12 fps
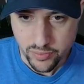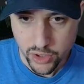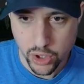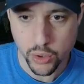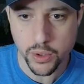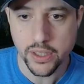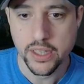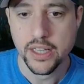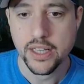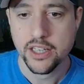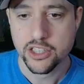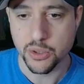Cool.
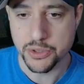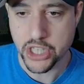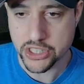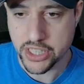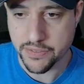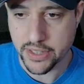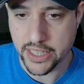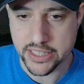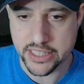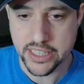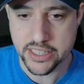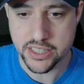So we check to see if a lead
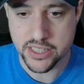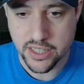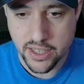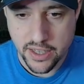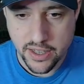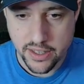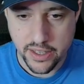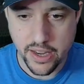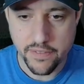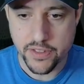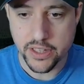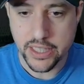exists.
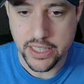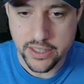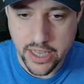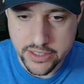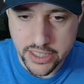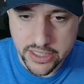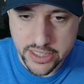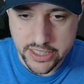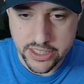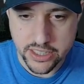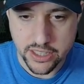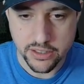If the lead does
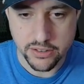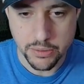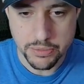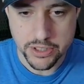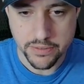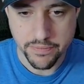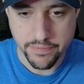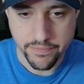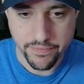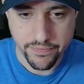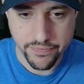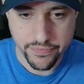exist, oops,
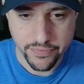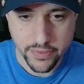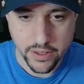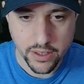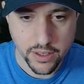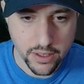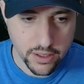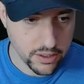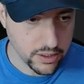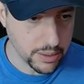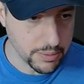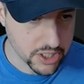
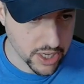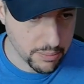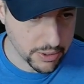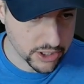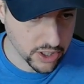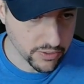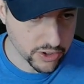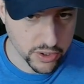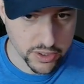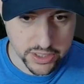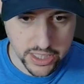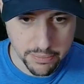let me stop my server so it
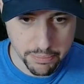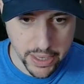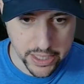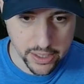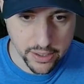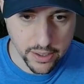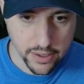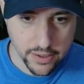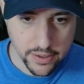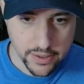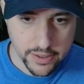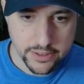doesn't keep pinging.
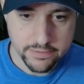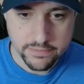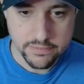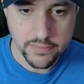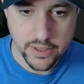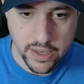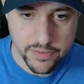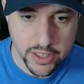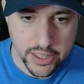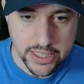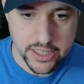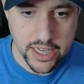If the
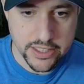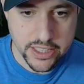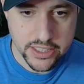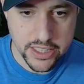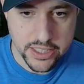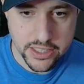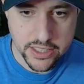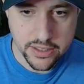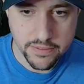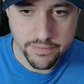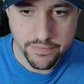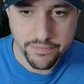lead does exist,
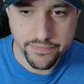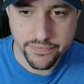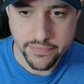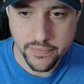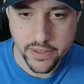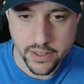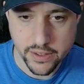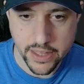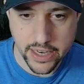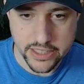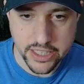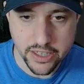then
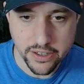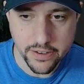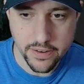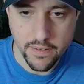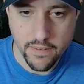it's here.